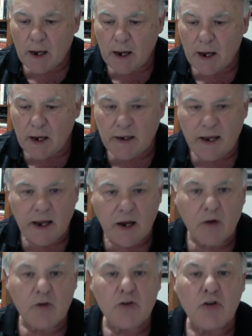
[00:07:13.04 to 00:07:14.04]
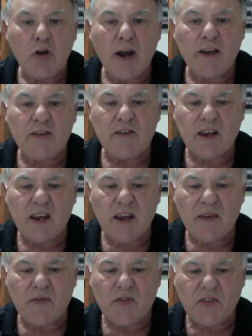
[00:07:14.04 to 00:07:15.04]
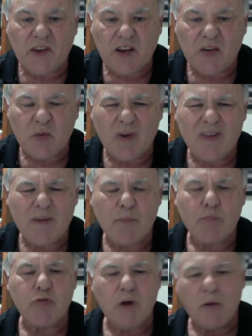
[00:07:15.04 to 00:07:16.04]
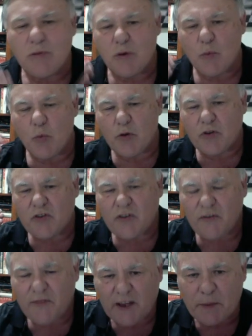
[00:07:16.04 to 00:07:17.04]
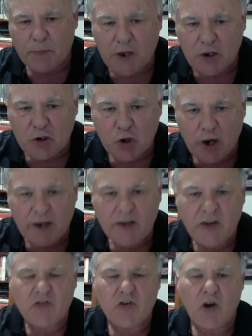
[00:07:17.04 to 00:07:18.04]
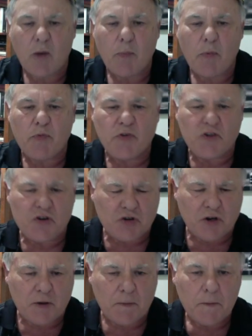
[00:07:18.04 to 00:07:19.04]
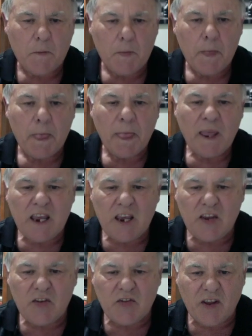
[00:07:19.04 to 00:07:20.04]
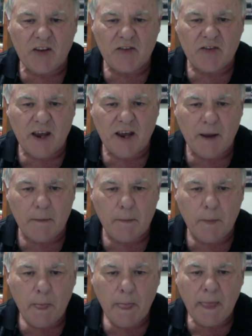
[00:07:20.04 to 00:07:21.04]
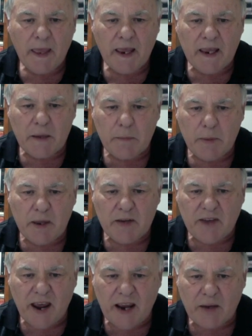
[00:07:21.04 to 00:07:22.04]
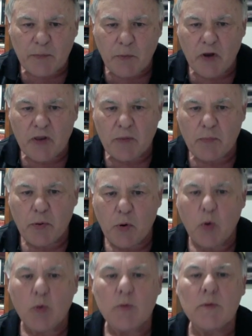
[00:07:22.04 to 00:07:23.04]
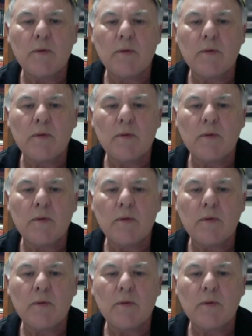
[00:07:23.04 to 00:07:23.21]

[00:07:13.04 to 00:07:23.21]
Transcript: And now, knight to f6. Well, the problem with developing a knight in this type of position is that it can be attacked by the pawn.